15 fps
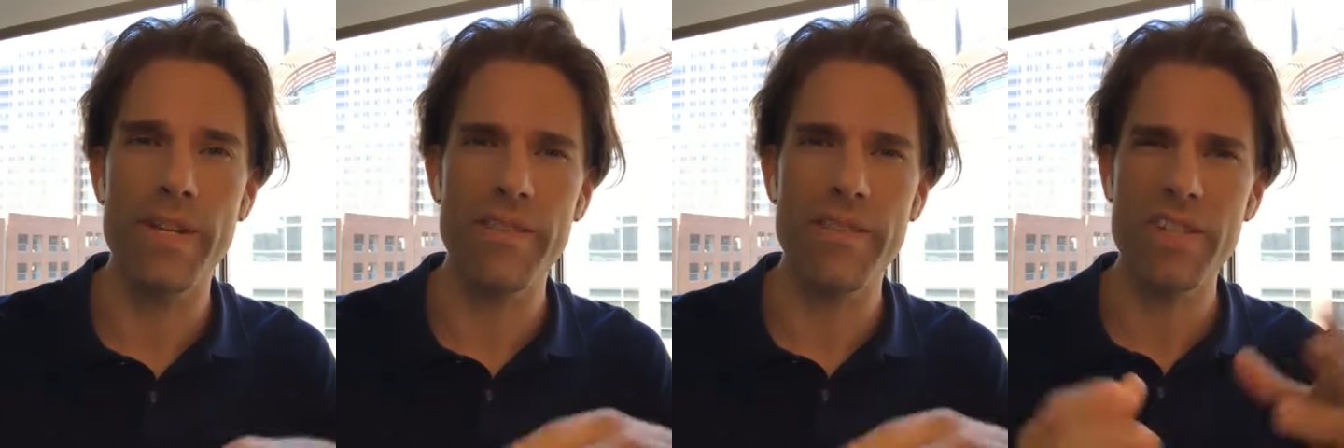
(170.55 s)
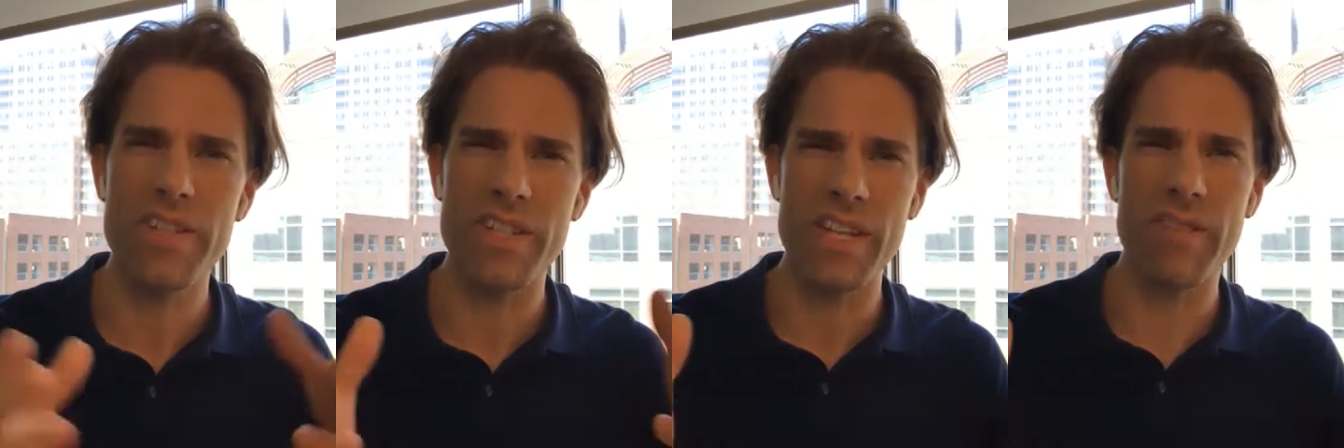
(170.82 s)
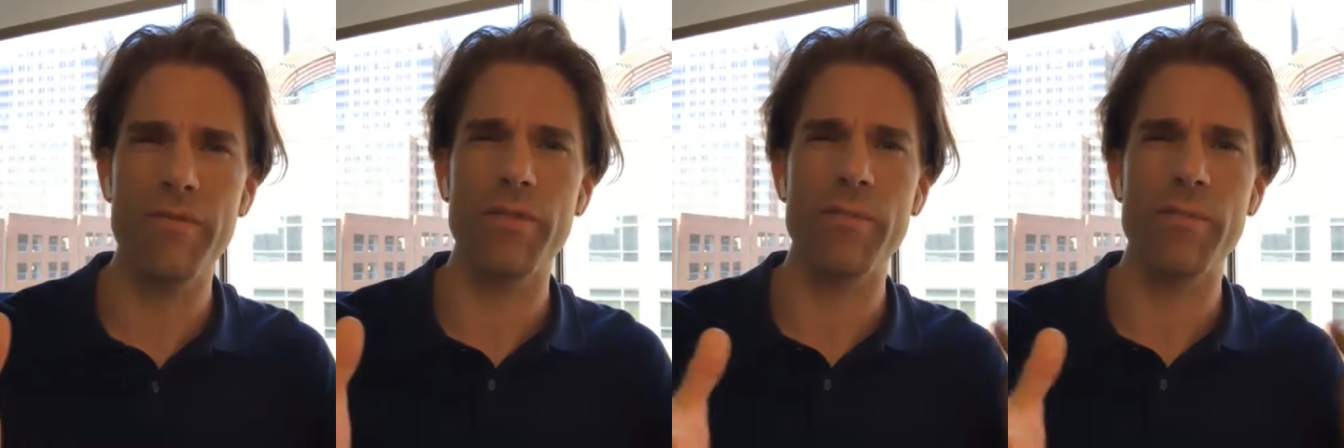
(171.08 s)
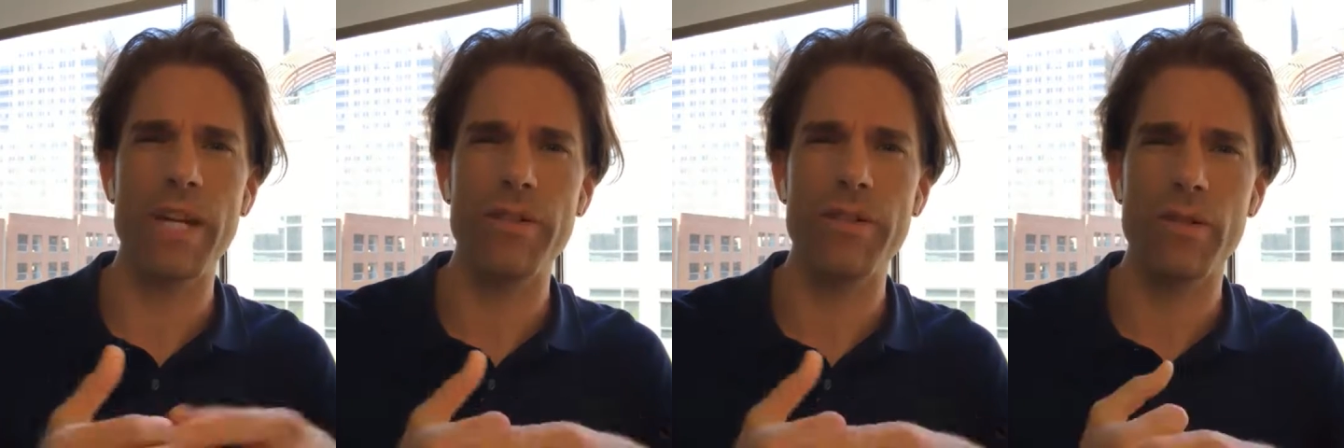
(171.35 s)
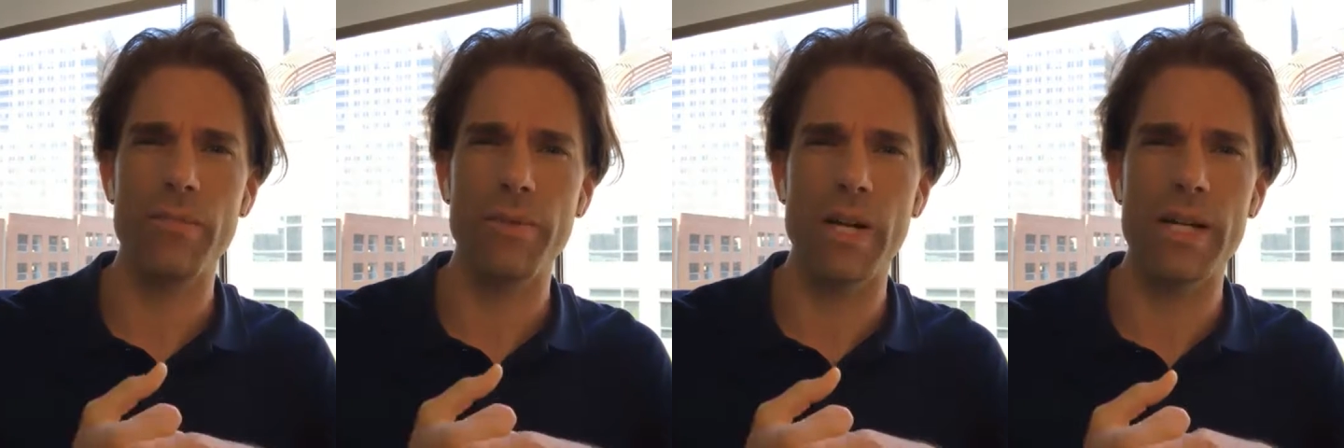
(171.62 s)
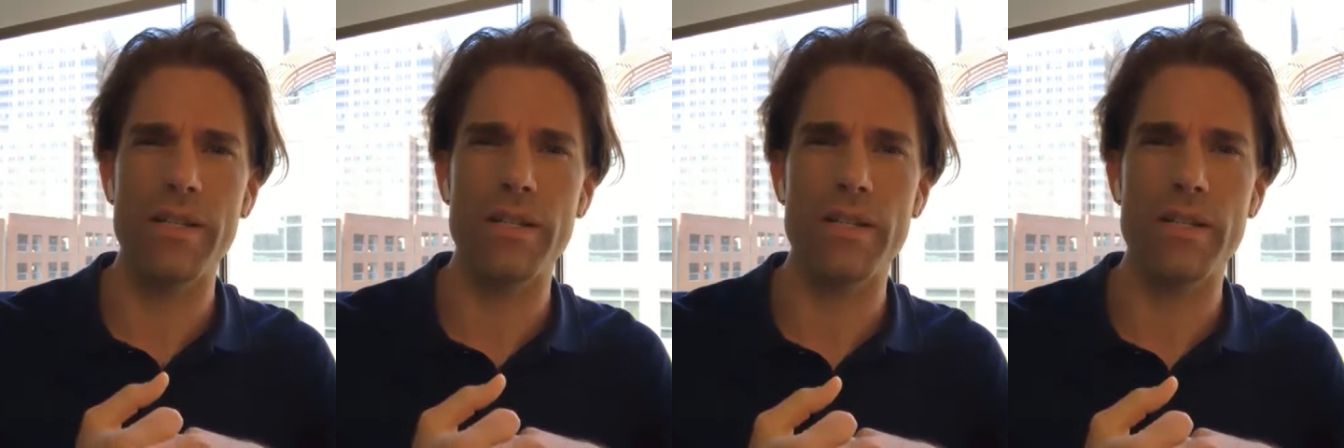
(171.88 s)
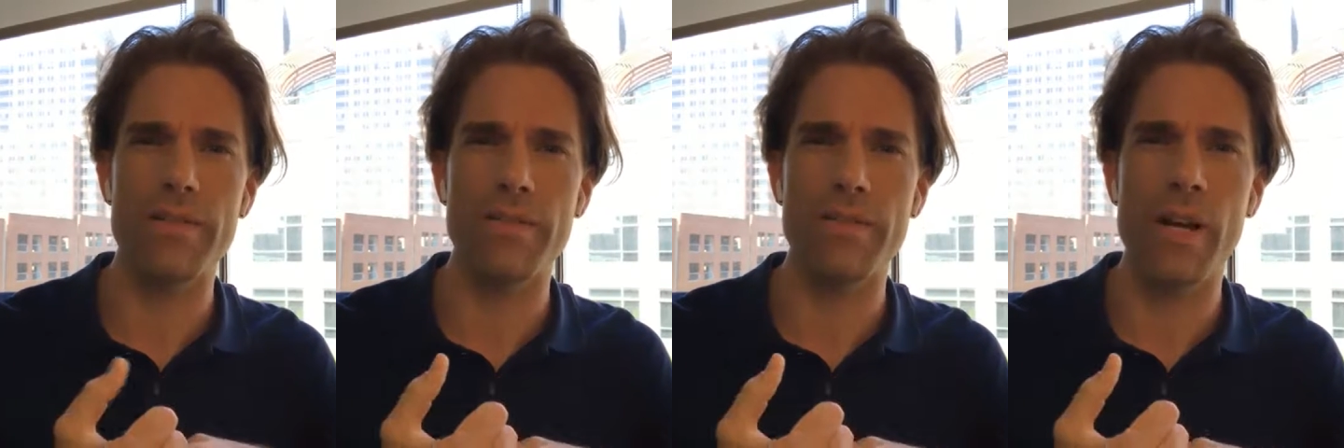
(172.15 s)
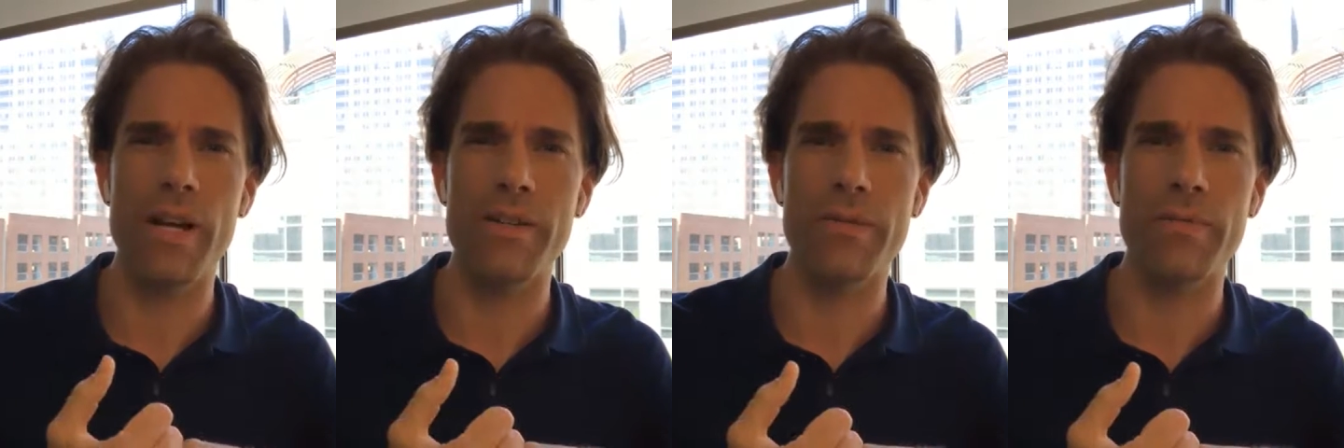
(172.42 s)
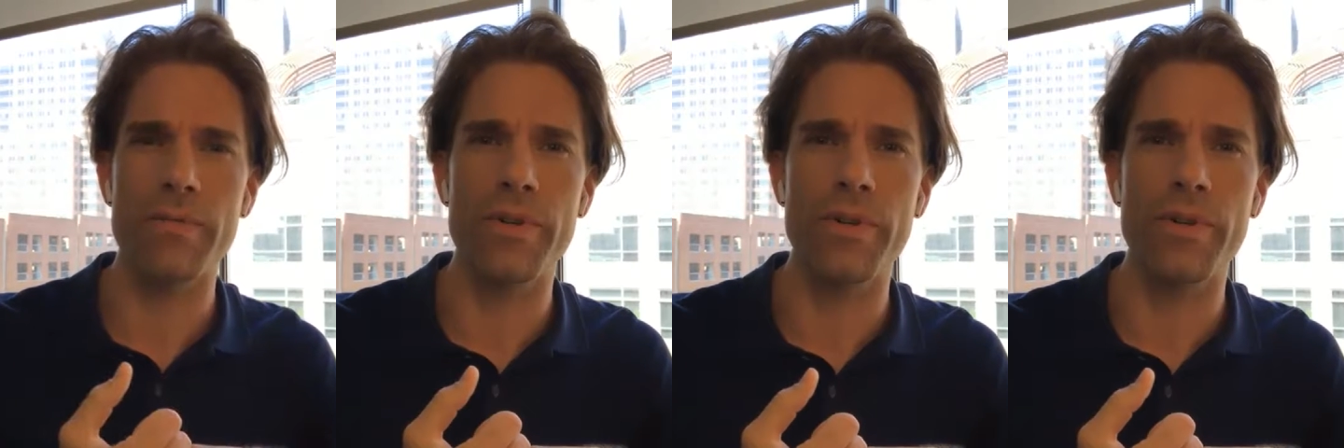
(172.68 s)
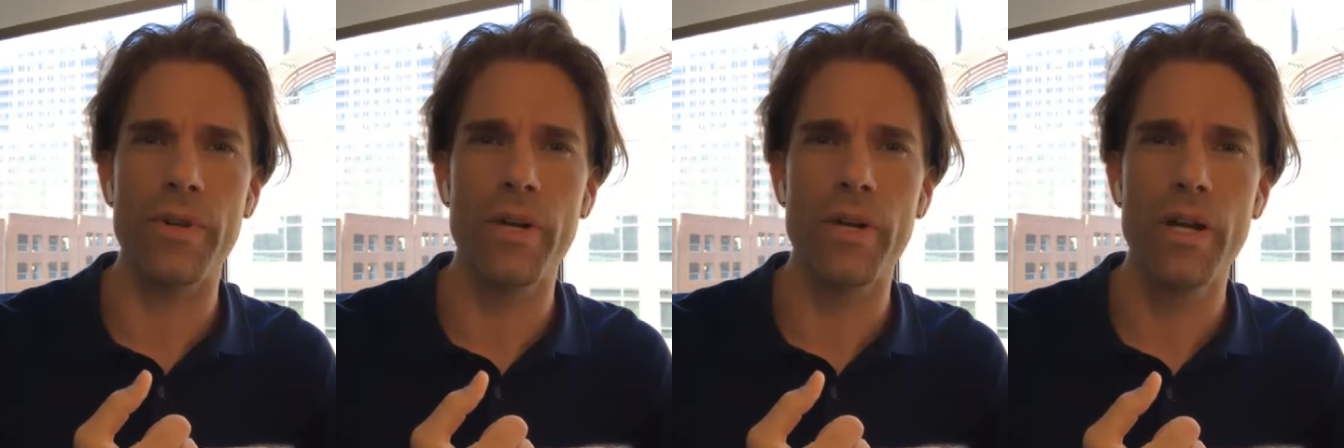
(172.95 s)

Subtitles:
but even just the informational process for an entrepreneur,